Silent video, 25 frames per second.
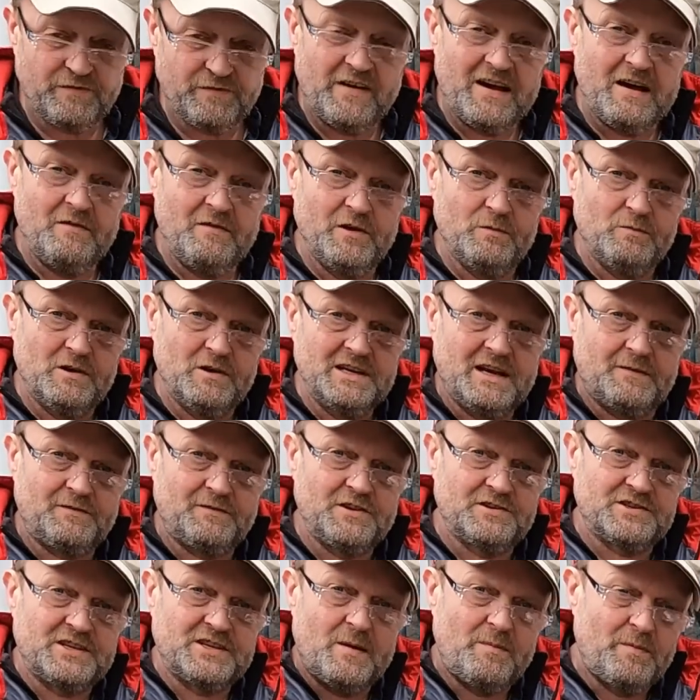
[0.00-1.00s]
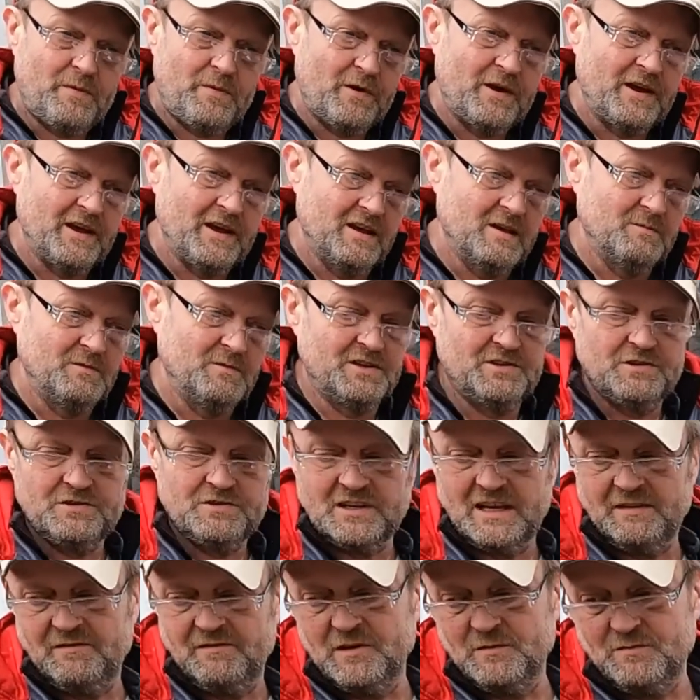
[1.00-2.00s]
found that when you have to separate them, you're
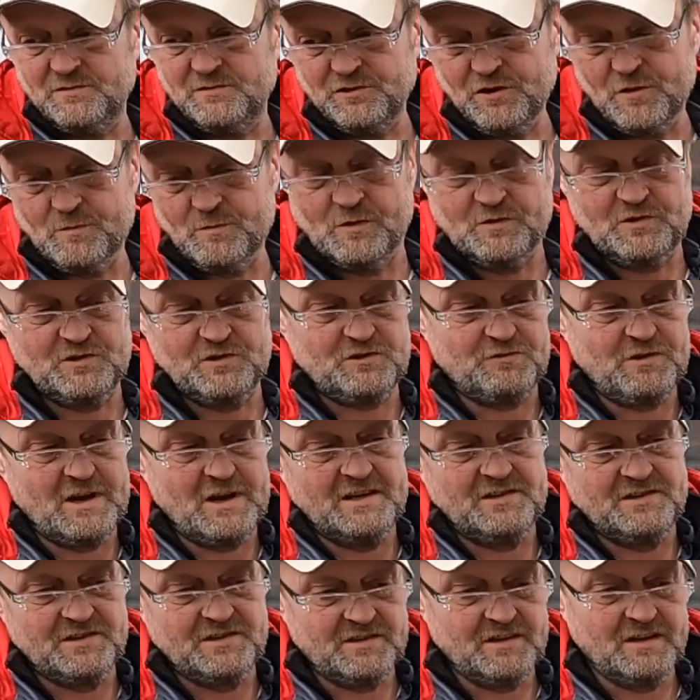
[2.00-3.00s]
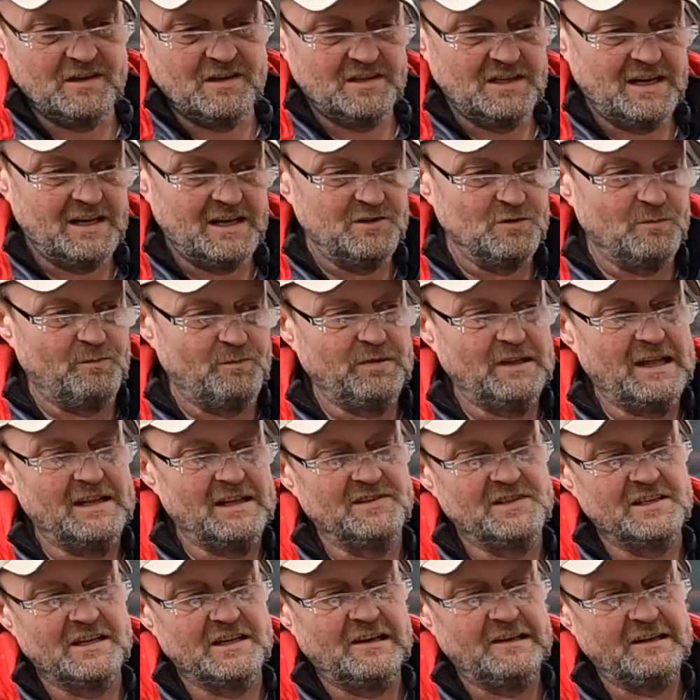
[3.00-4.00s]
just giving them so much stress, and you end up
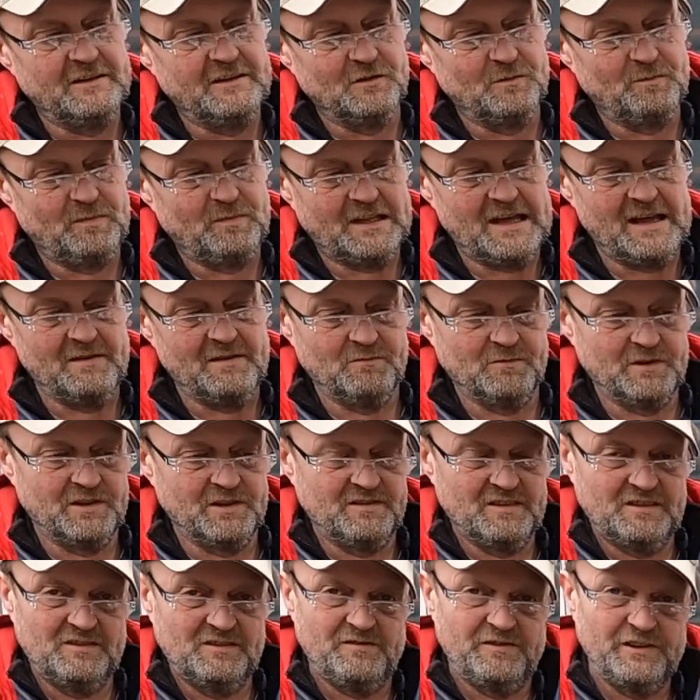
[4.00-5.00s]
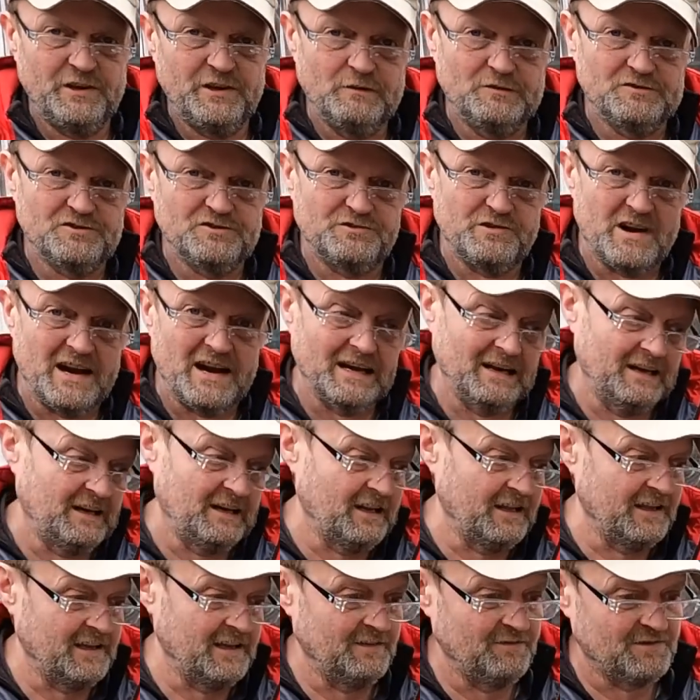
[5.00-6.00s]
planting a little plant with a few straggly
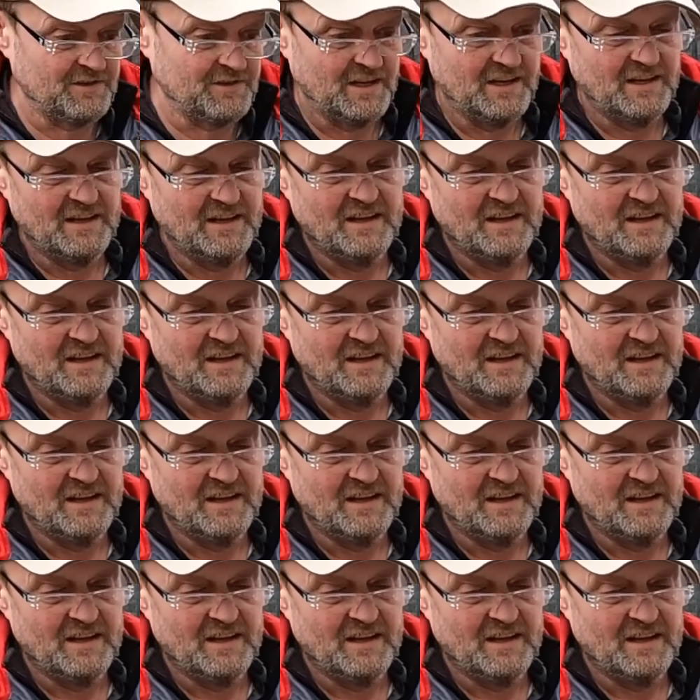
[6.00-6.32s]
leaves,